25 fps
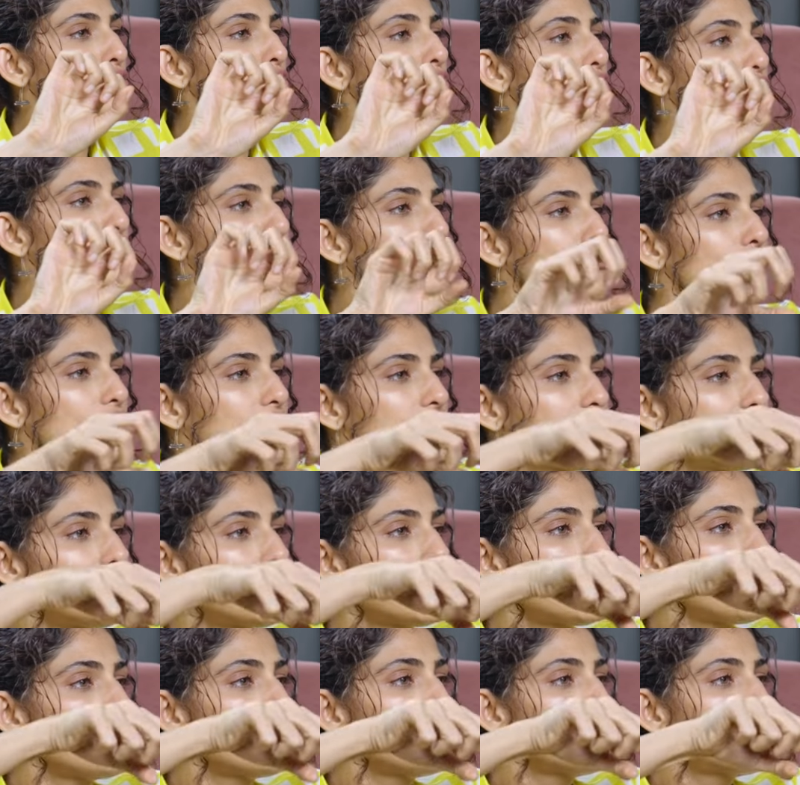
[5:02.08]
to do is they
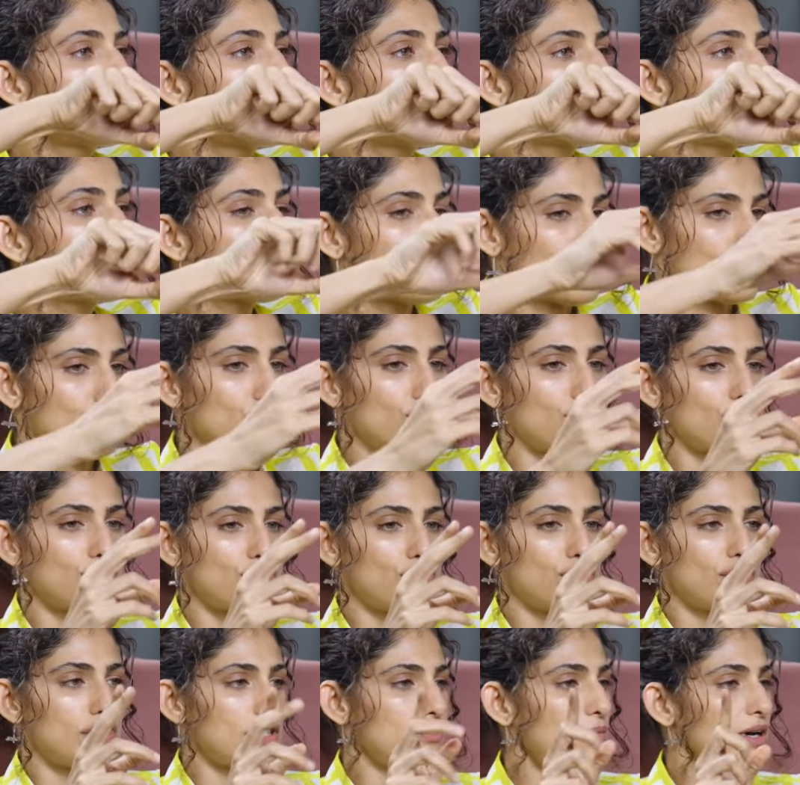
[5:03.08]
used to, so
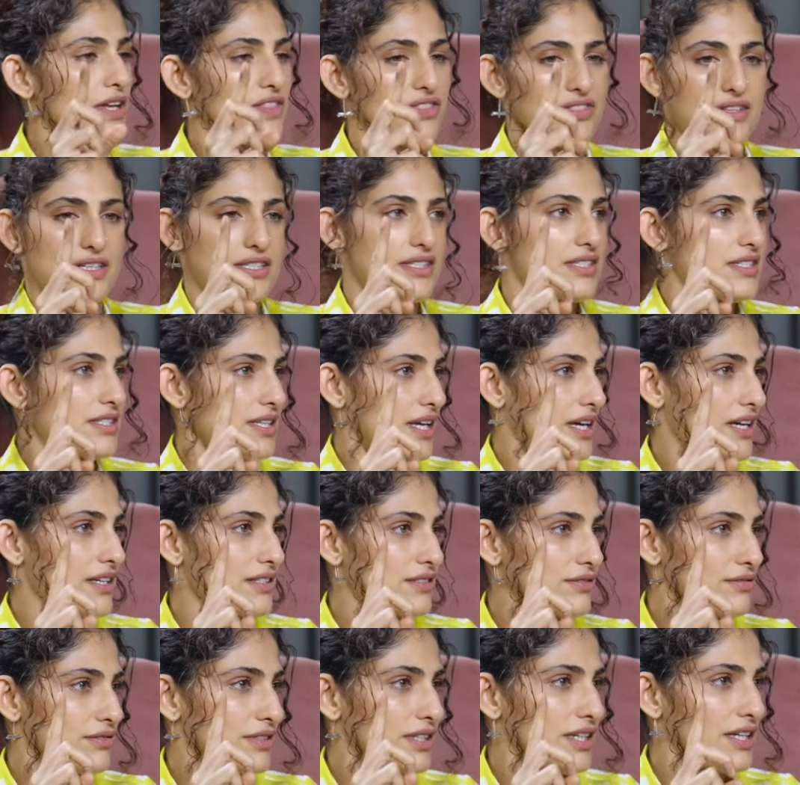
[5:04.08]
it's about this
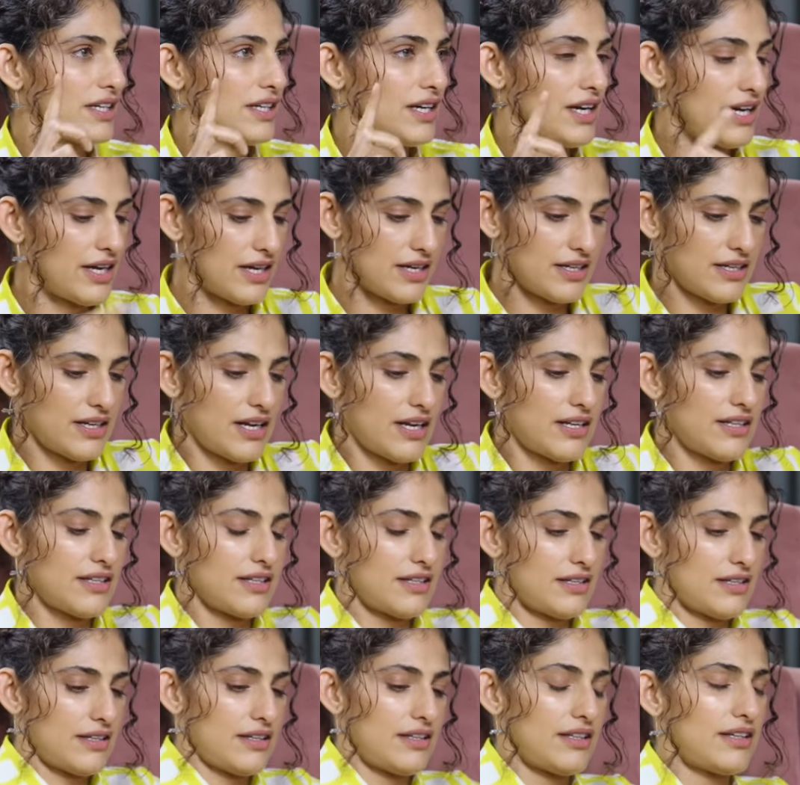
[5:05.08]
size, okay?
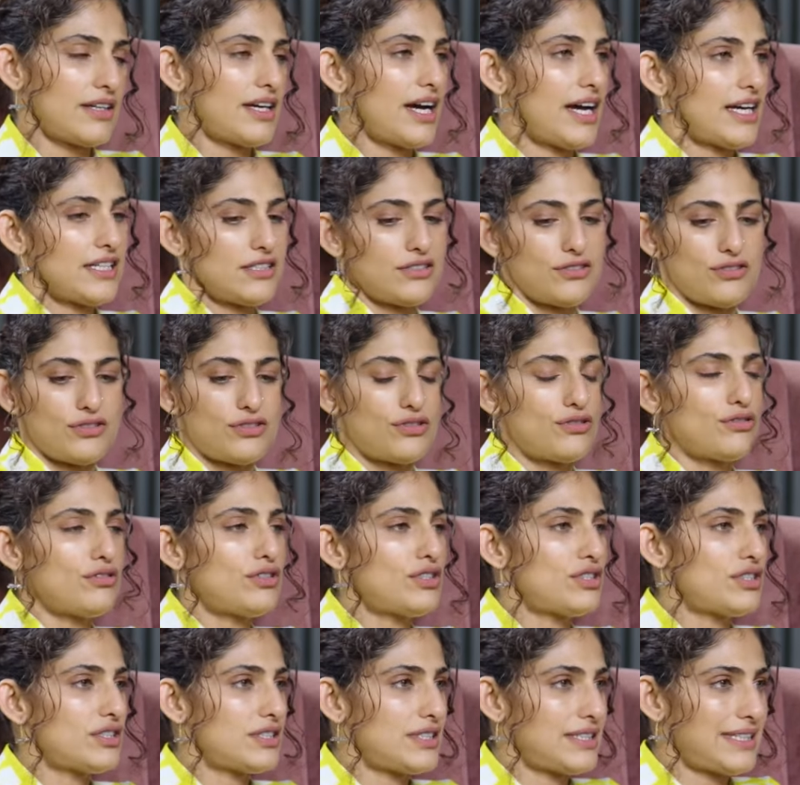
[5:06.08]
And the guys used to
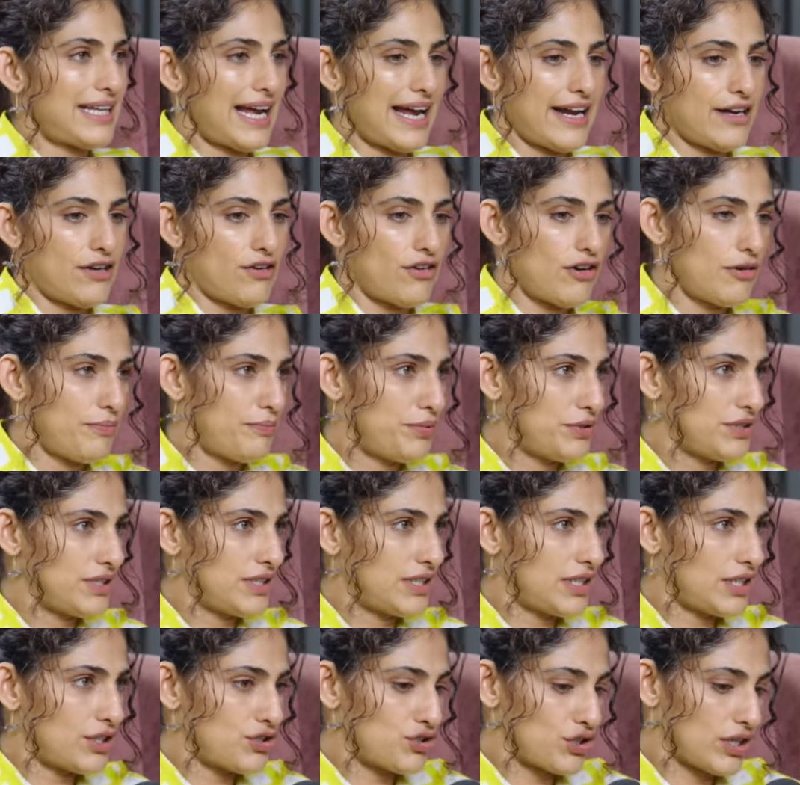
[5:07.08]
stand
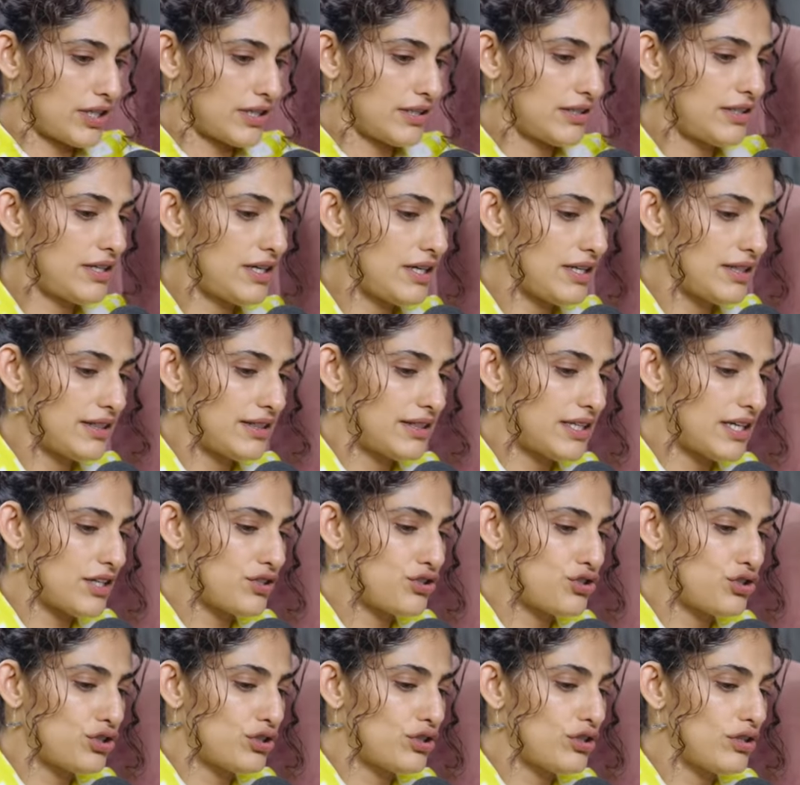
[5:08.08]
opposite each other. They
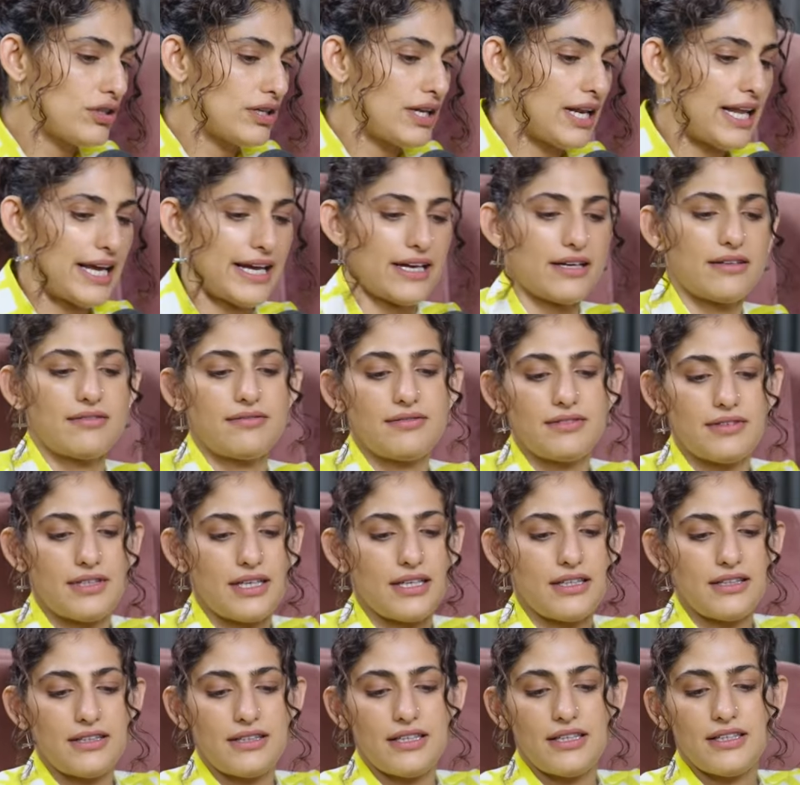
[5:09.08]
shouldn't, like,
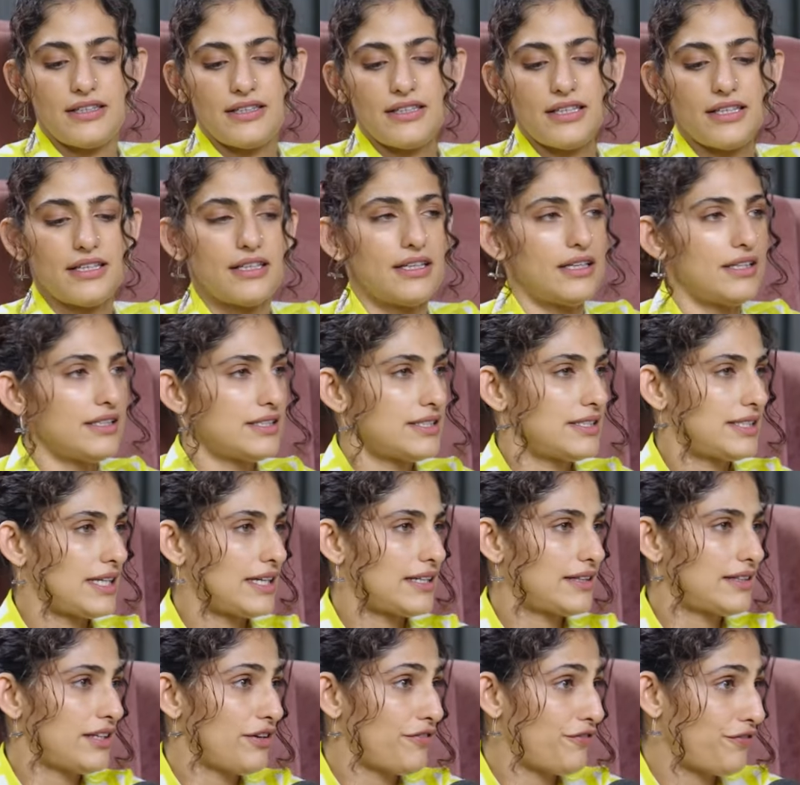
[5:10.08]
they
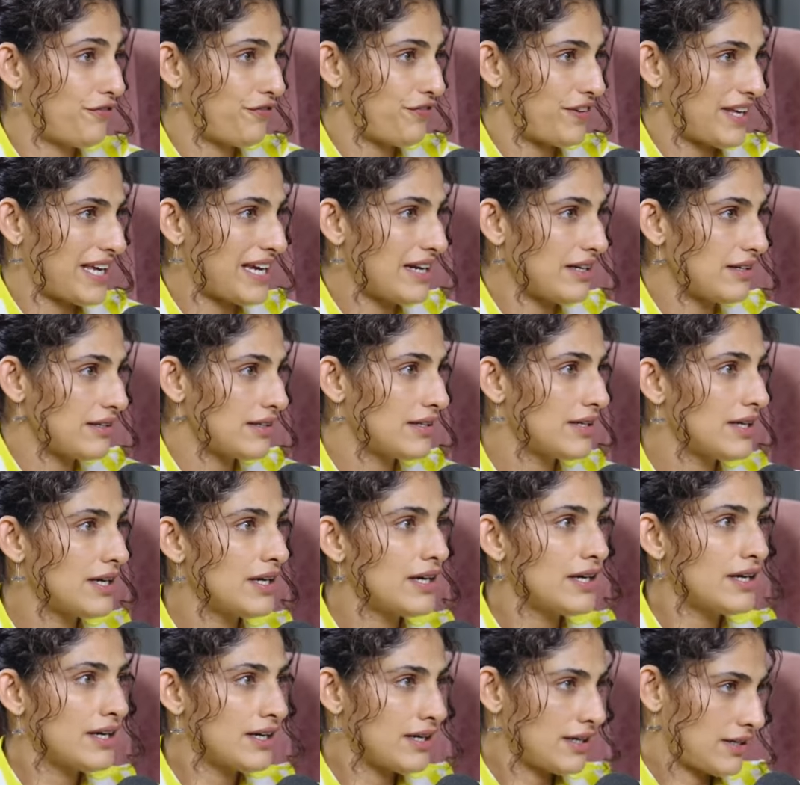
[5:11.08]
stick their feet
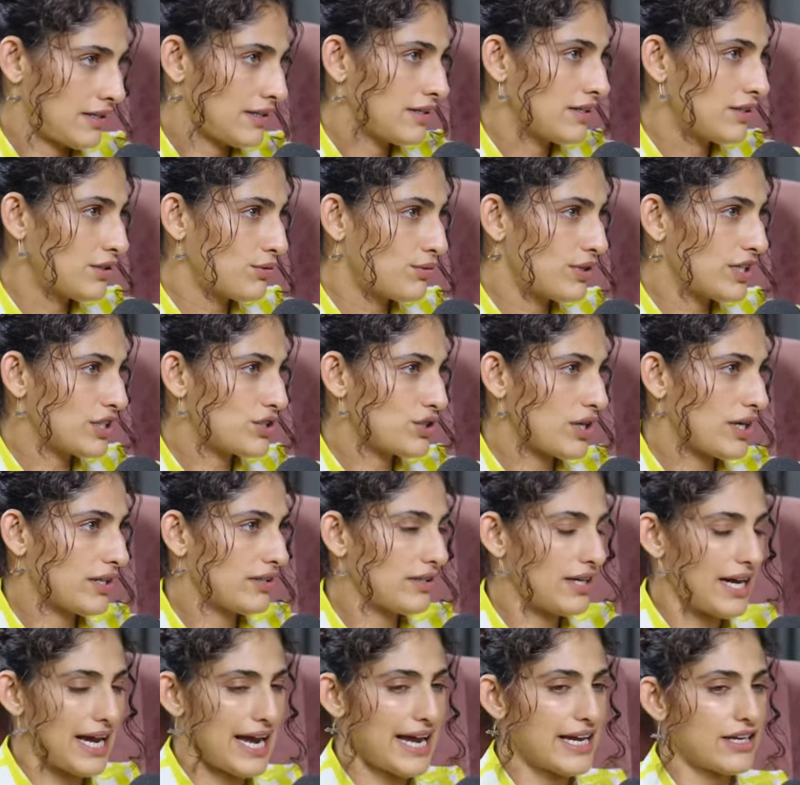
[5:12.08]
to each
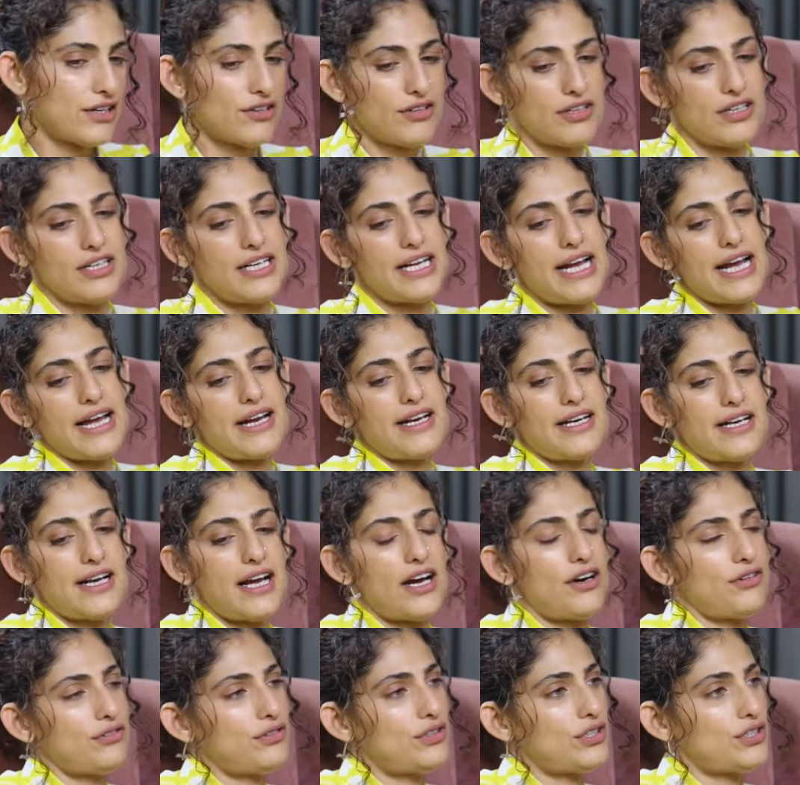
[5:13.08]
other angularly. And
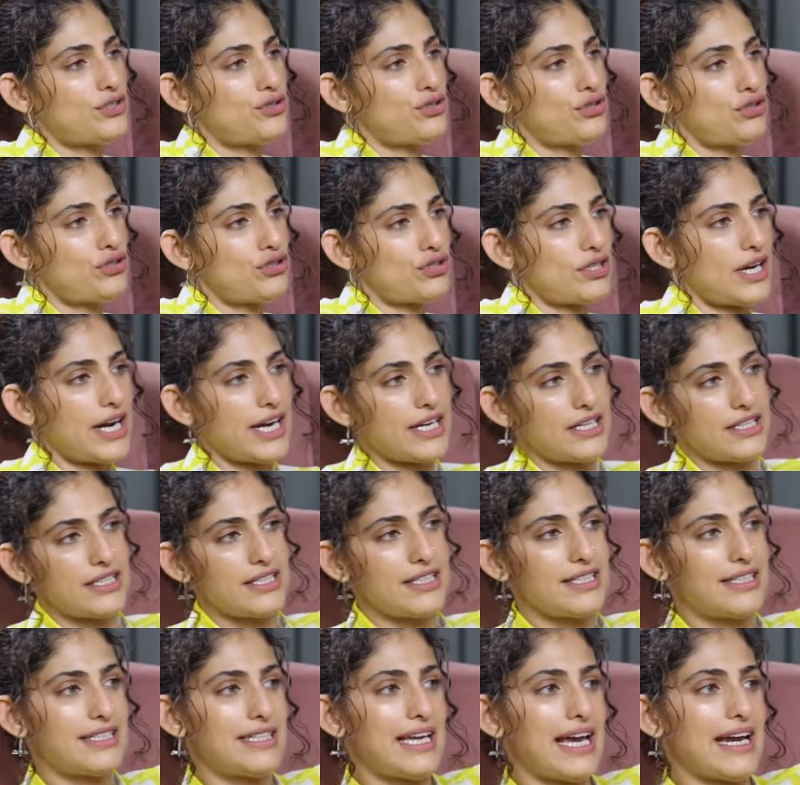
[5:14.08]
now they should try to
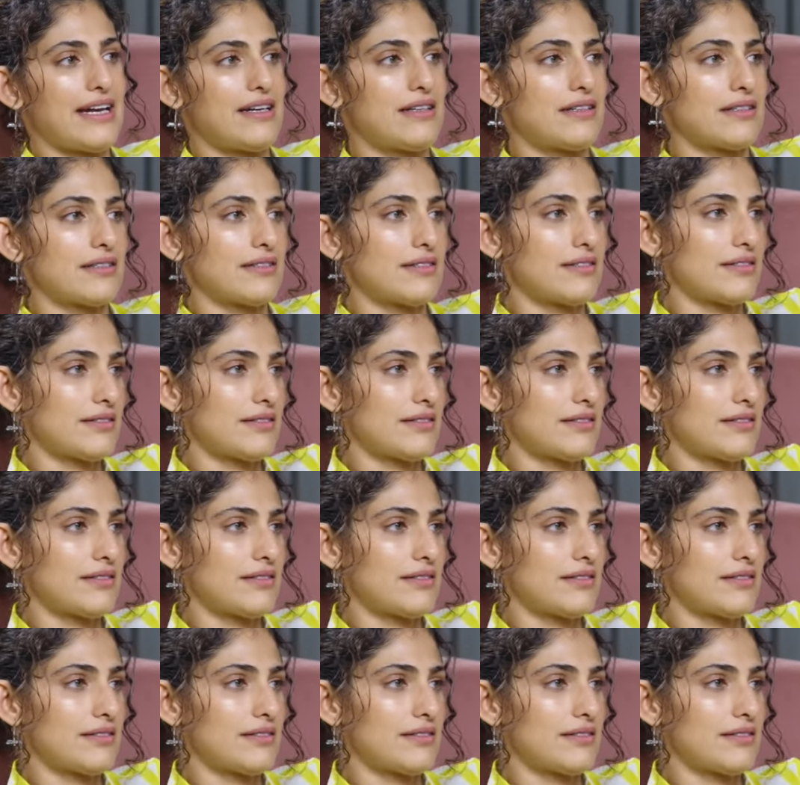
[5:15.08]
get